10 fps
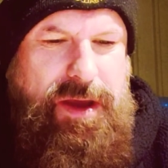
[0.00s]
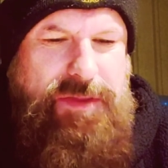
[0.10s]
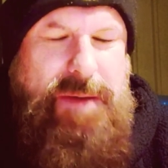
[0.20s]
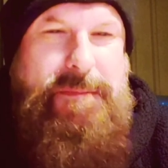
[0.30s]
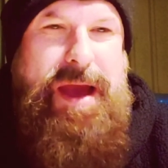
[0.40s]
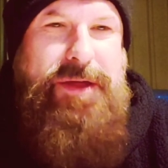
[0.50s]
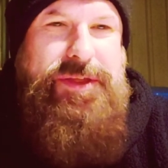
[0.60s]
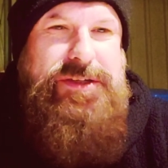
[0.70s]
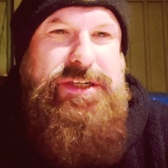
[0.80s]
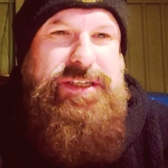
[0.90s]
The mouth
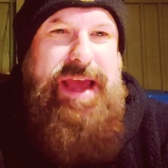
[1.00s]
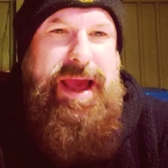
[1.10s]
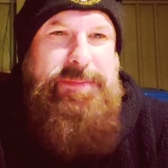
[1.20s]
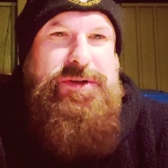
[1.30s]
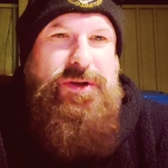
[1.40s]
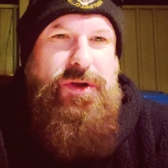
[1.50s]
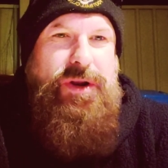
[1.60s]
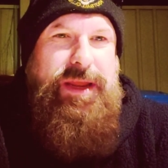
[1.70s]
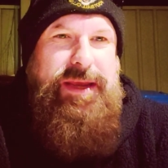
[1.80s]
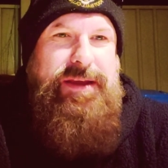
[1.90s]
is just
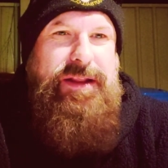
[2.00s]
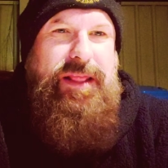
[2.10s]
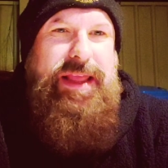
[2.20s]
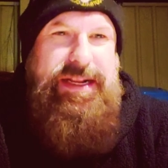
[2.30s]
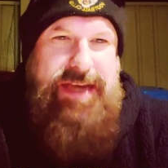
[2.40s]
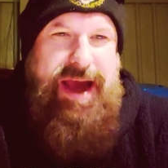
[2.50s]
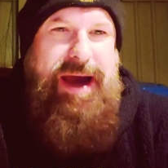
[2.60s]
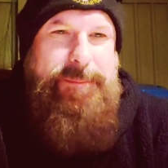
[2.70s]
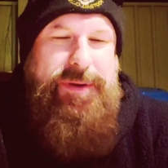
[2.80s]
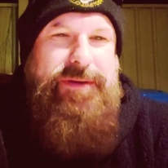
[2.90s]
absolutely lit
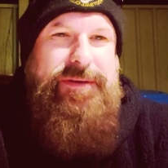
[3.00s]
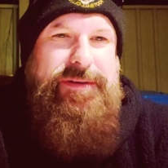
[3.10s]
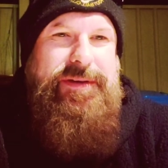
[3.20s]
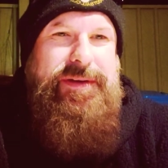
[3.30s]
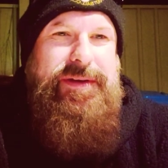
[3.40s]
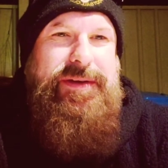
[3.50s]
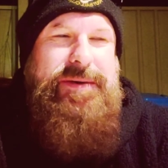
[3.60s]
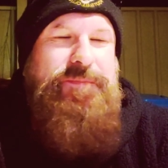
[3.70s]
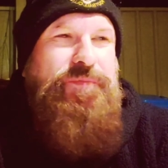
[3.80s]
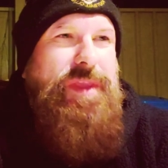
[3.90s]
up.
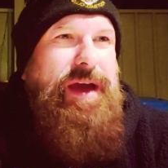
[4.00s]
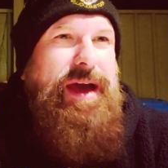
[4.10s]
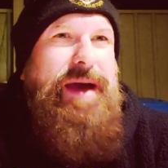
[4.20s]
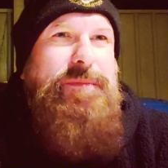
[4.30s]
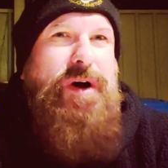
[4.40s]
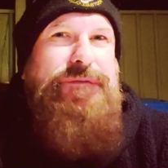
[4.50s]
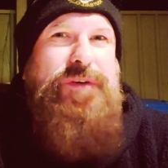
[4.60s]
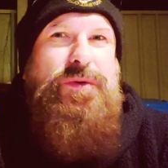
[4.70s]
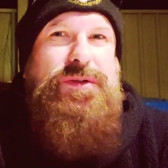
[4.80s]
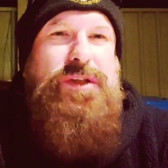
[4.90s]
I
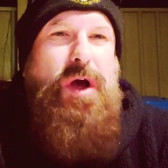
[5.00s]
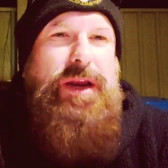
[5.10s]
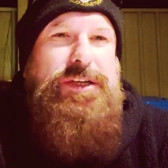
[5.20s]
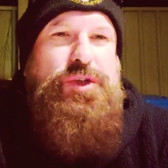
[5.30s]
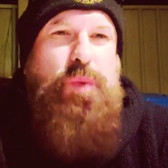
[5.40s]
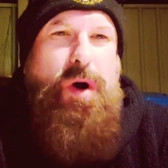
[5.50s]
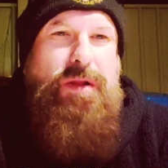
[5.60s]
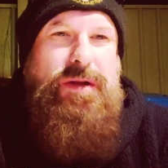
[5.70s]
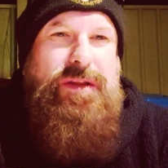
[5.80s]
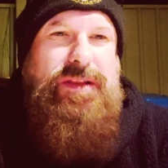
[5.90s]
feel slightly
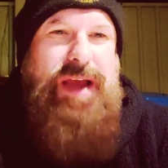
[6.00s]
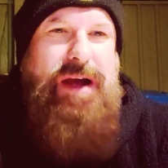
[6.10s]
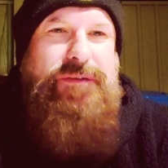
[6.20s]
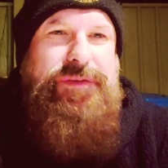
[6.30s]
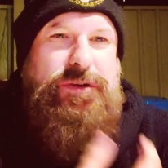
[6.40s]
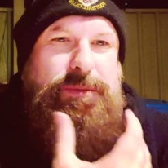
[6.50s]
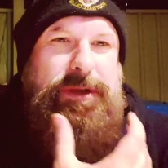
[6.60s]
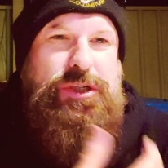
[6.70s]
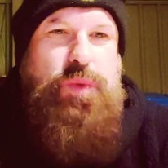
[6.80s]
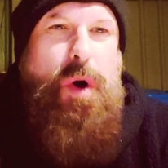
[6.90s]
swollen. The tongue feels a
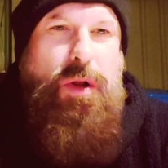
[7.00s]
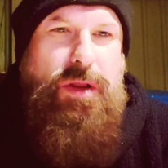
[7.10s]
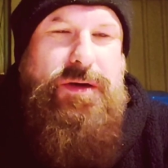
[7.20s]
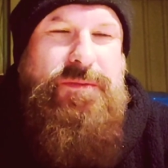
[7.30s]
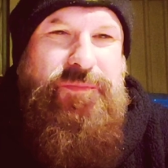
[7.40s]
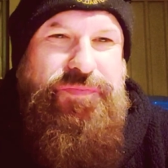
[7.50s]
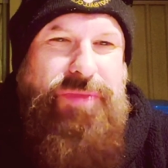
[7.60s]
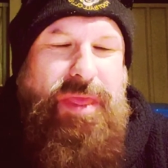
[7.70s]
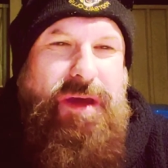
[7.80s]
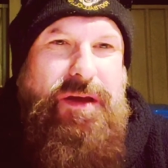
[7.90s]
bit swollen.
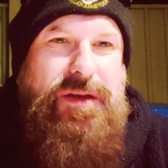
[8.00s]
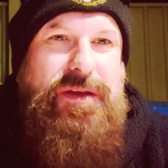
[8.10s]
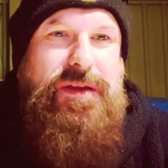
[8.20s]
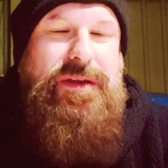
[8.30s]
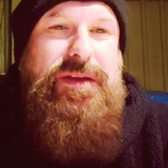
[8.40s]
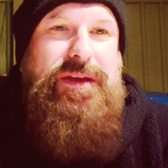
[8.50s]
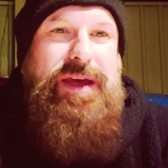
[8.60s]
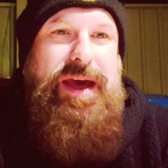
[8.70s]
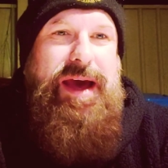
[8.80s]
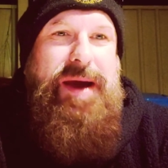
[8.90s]

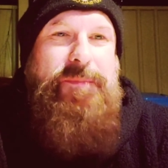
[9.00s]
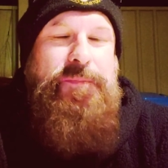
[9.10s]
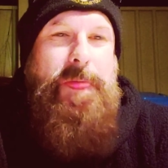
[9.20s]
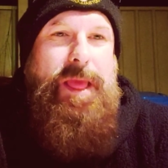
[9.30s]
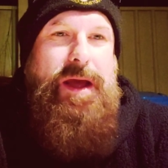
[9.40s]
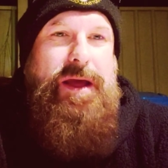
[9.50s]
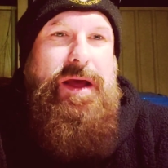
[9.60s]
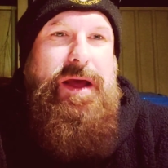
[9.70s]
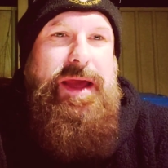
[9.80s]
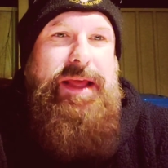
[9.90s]

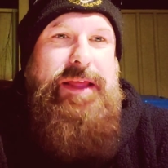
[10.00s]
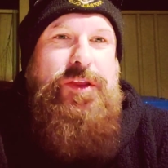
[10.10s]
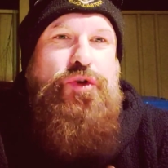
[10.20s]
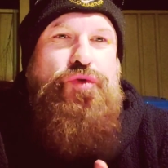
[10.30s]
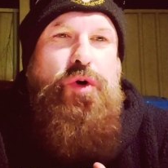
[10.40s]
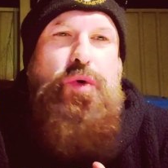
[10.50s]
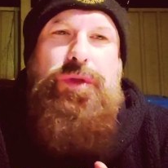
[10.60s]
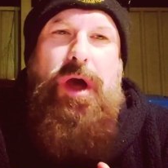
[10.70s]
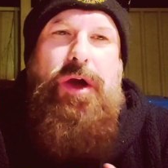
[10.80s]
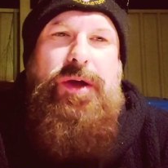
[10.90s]
The drawl
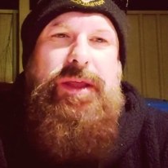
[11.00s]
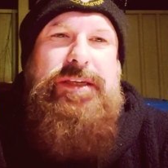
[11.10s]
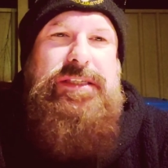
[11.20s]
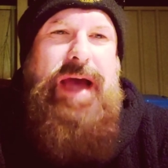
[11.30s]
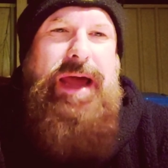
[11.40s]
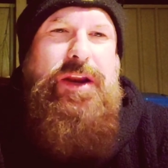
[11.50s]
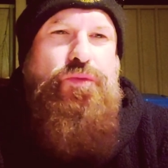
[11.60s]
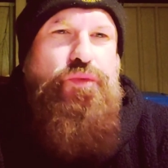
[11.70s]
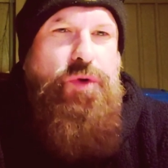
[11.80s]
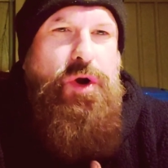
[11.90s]
though started
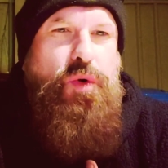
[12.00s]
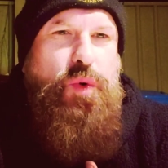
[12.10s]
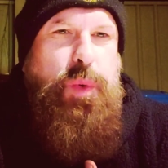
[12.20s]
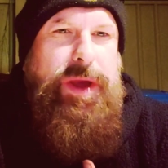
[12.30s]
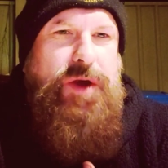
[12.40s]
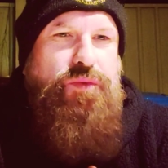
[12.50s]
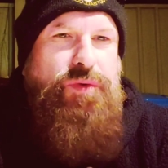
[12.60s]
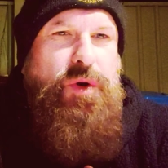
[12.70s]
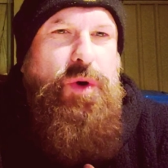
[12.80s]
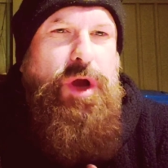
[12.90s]
real quick,
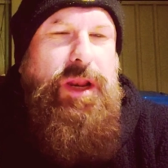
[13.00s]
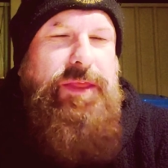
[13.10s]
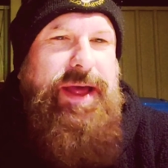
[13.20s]
real early.